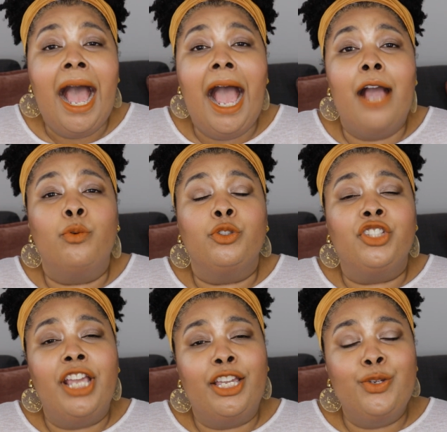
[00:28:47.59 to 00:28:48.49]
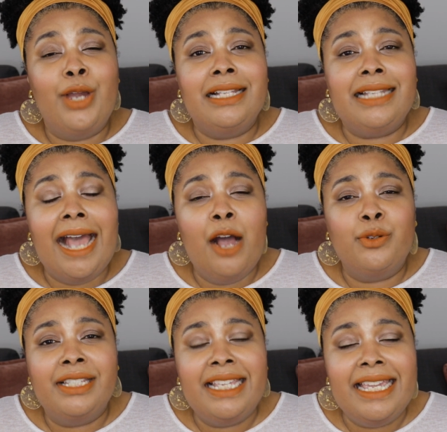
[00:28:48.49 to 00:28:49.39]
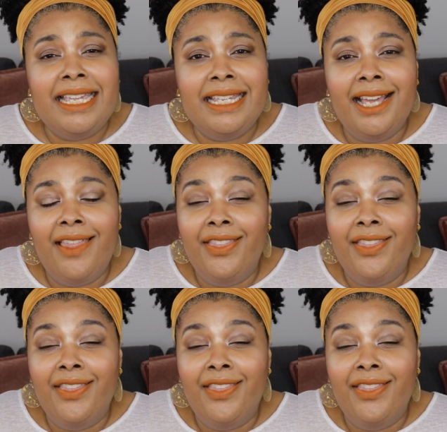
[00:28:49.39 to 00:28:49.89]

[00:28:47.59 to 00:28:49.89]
I will check you guys out in